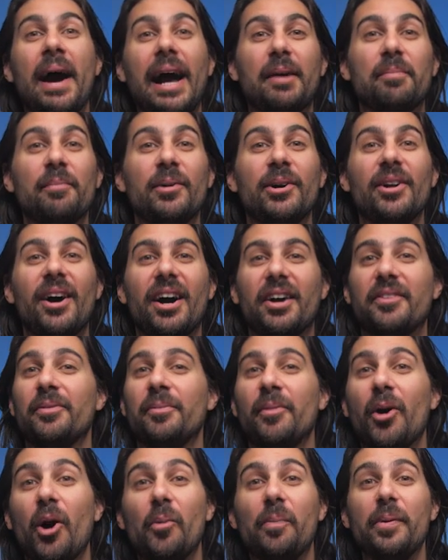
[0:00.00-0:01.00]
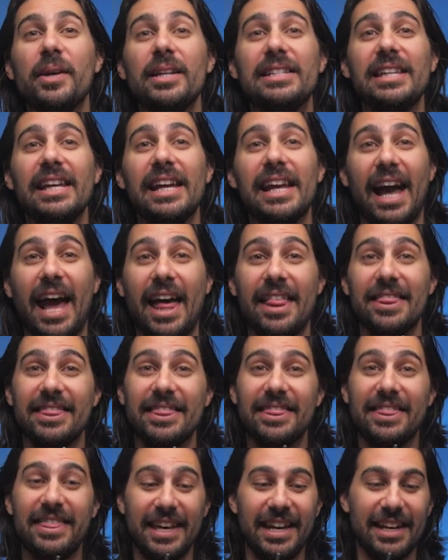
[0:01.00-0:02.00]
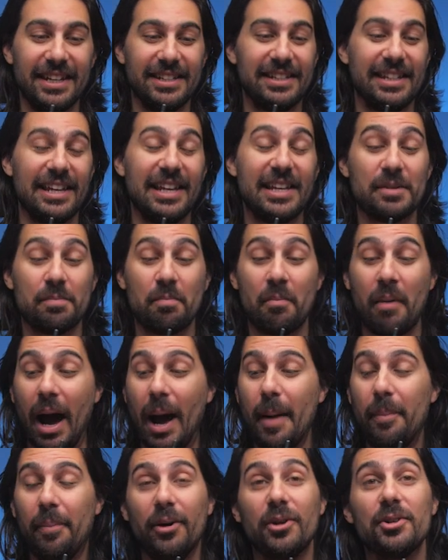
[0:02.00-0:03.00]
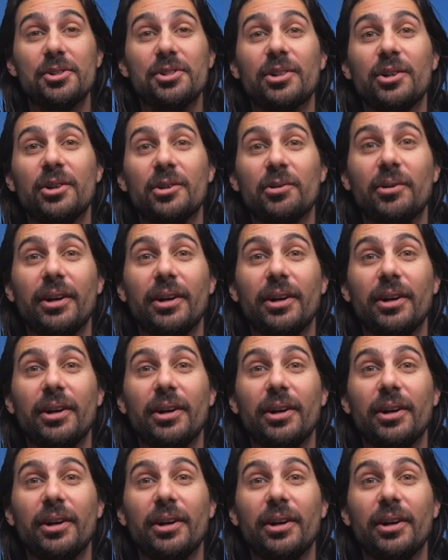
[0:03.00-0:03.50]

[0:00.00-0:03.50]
Mack Murdoc from OPT and this is my personal